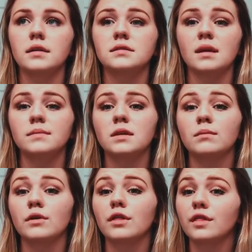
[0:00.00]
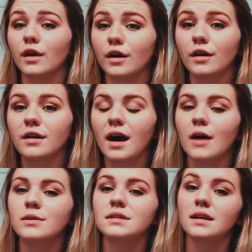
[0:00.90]
September 3rd,
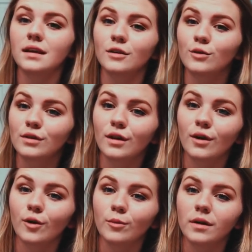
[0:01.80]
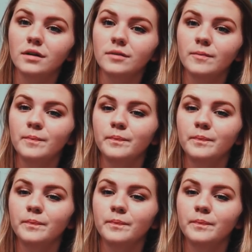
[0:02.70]
I was in Oklahoma.